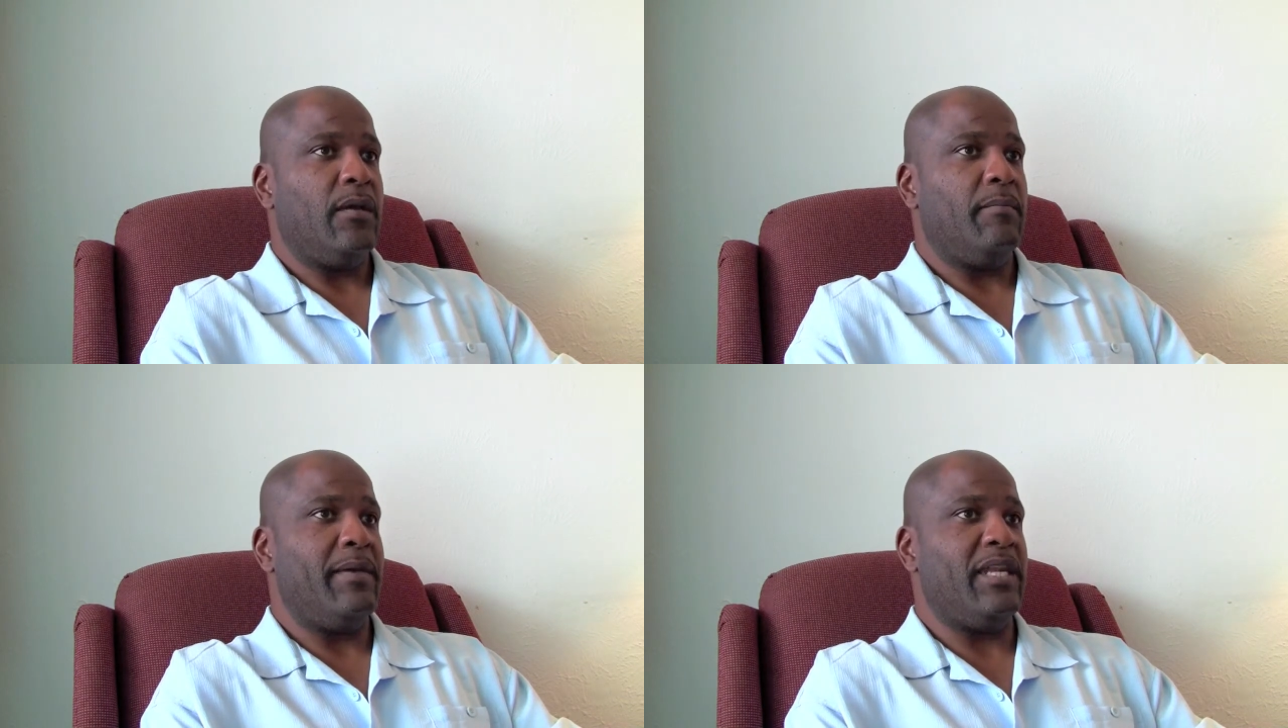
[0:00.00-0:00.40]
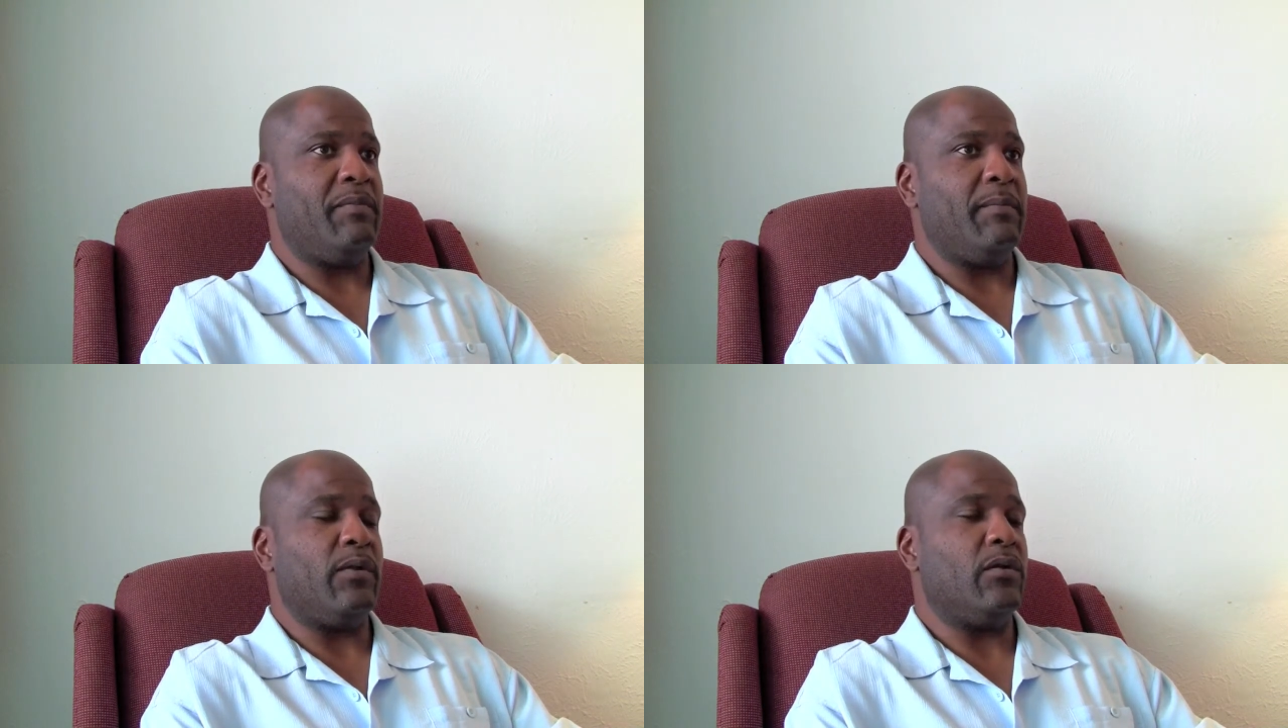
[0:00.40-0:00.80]
Many
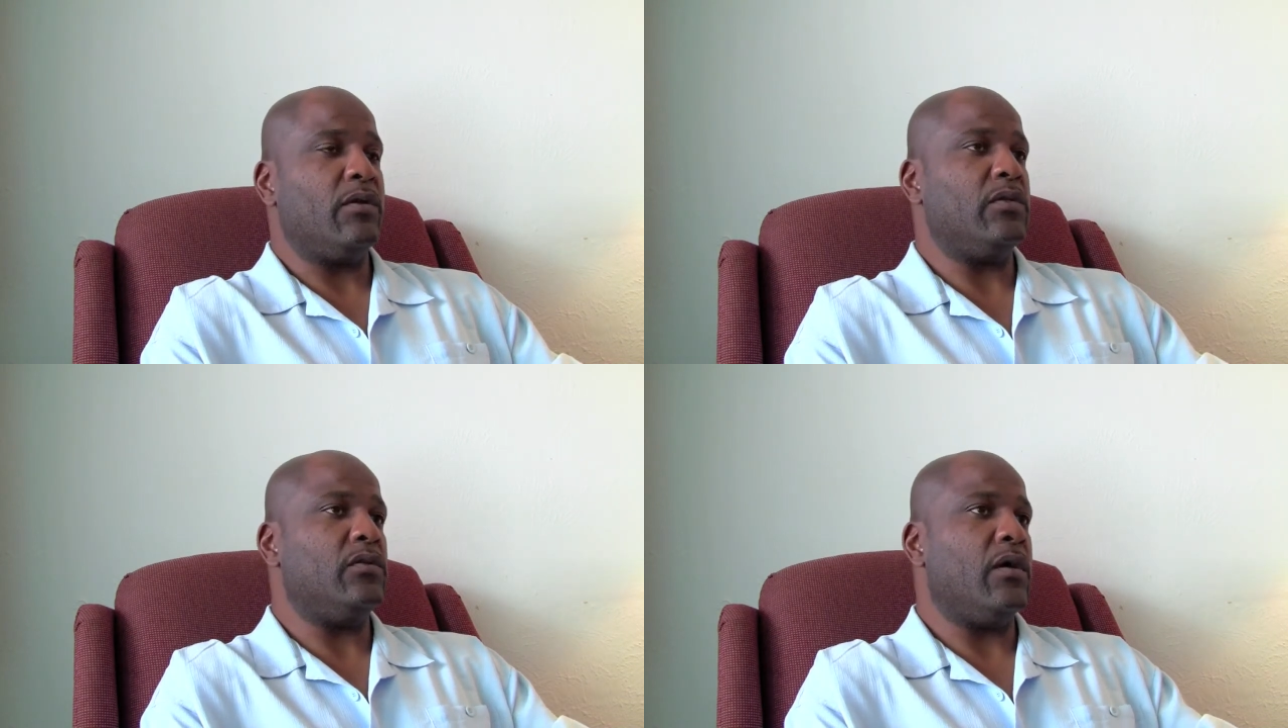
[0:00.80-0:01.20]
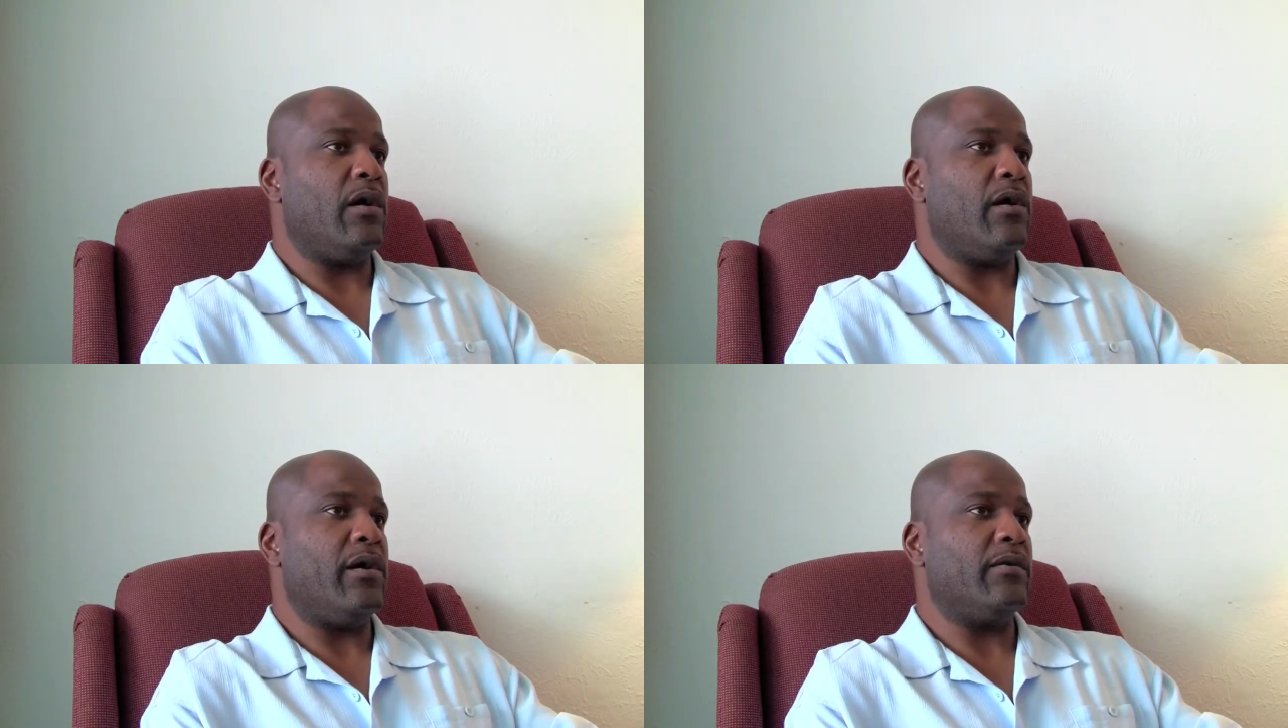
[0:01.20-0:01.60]
people
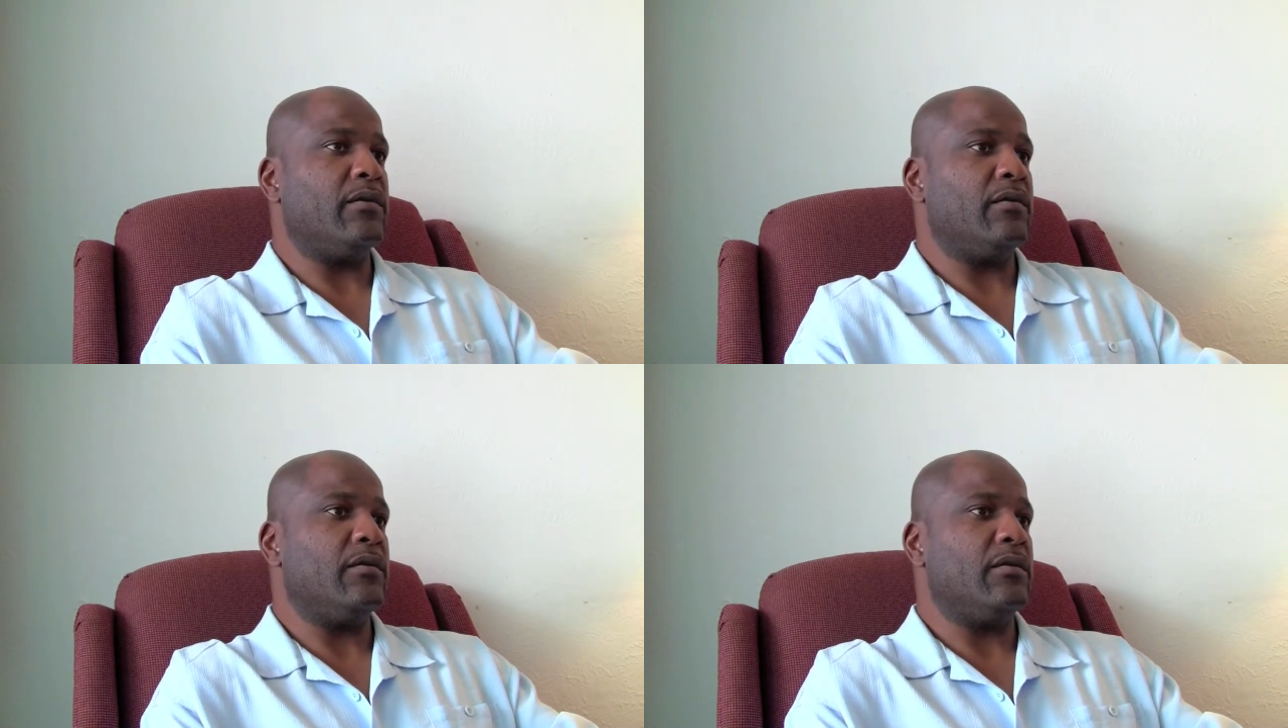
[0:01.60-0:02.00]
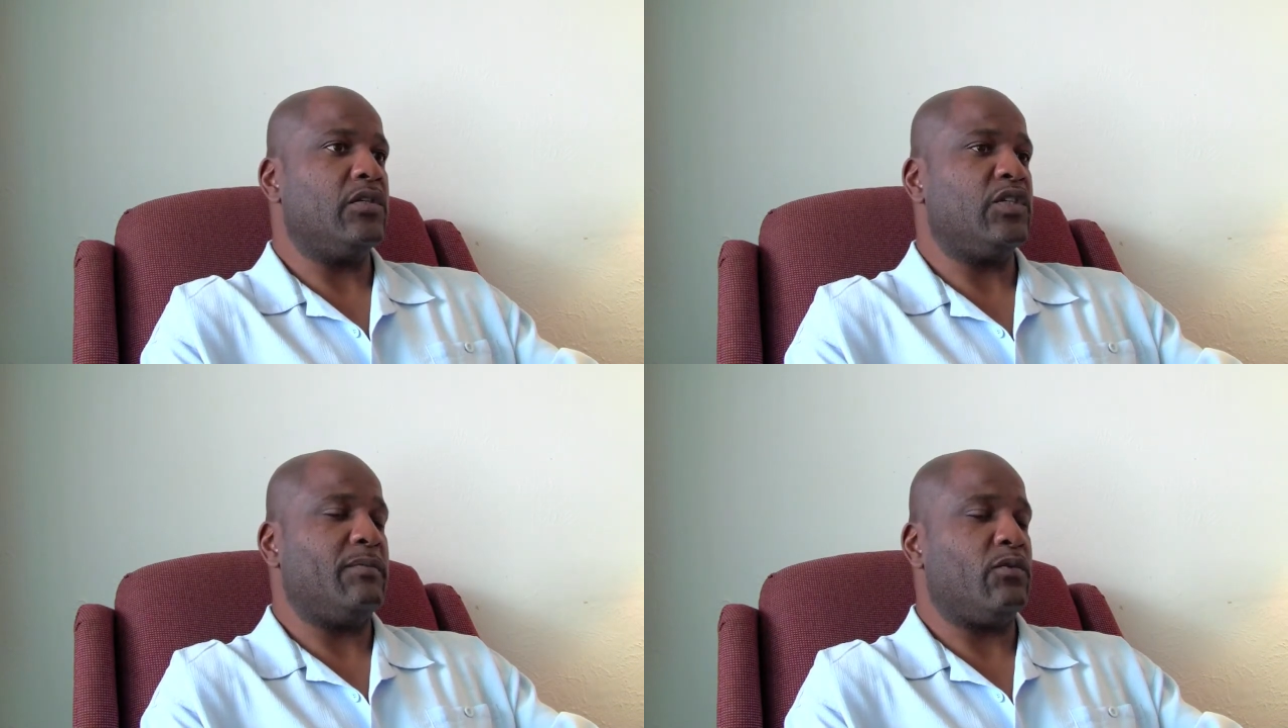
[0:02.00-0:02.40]
are
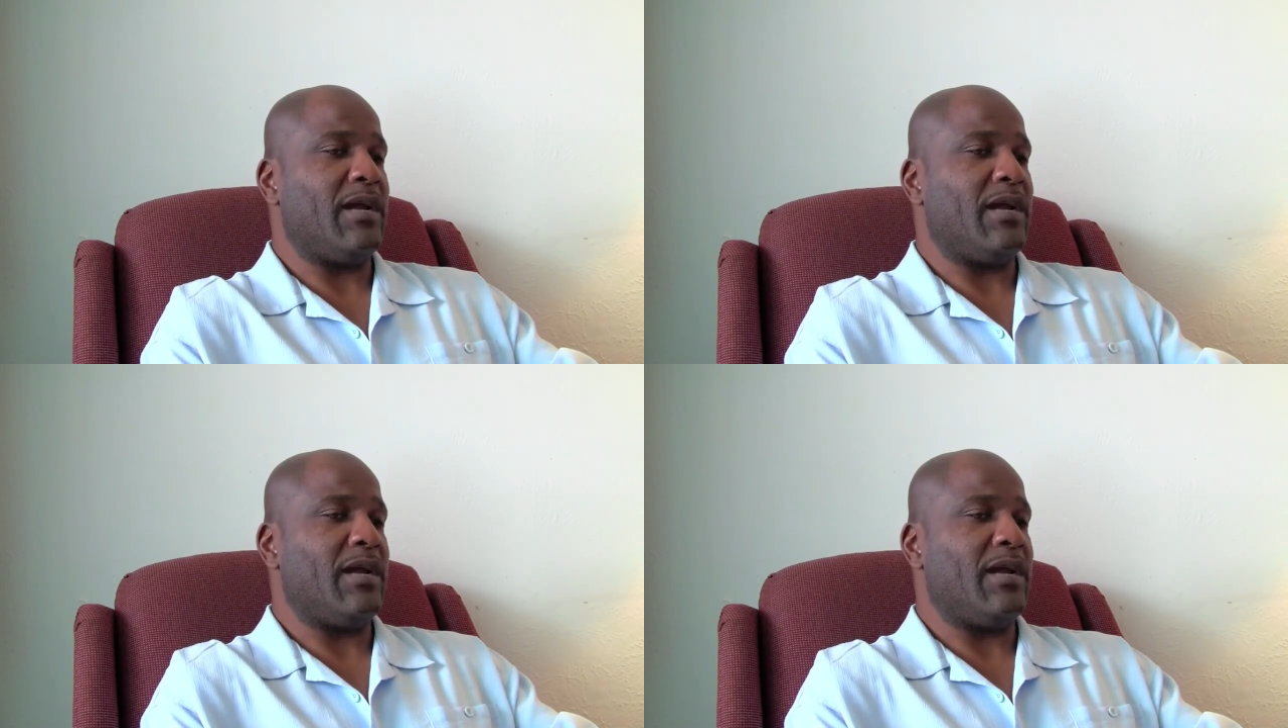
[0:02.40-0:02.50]
shipped